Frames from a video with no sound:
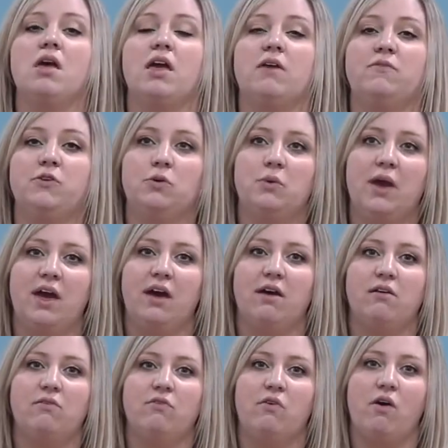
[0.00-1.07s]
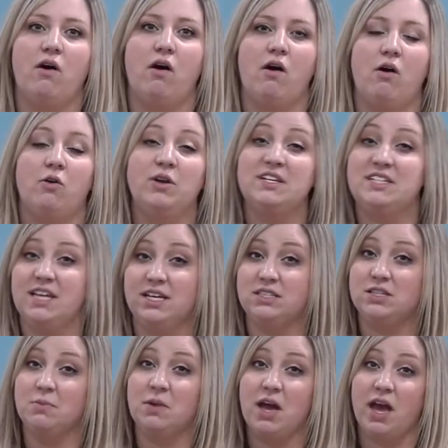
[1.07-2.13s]
If you have already take
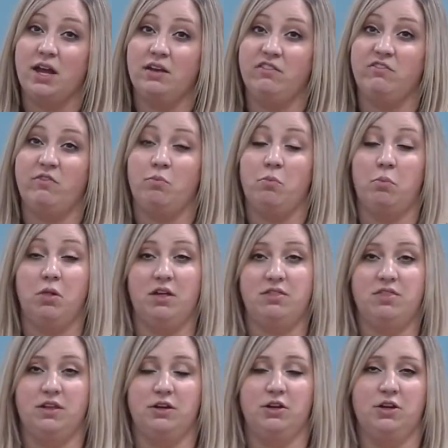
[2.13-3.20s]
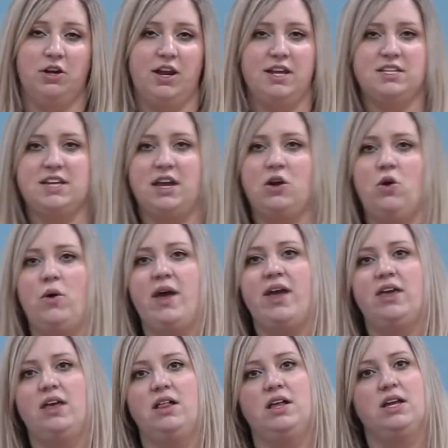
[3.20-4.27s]
some kind of blood thinner or
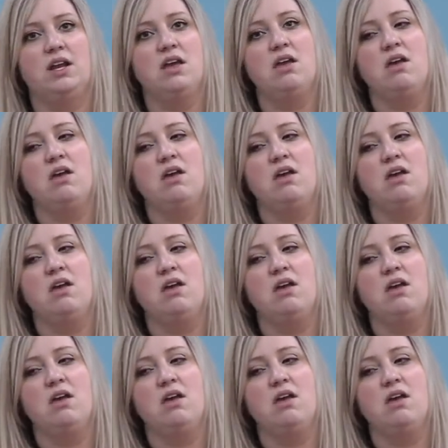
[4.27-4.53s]
anticoagulant,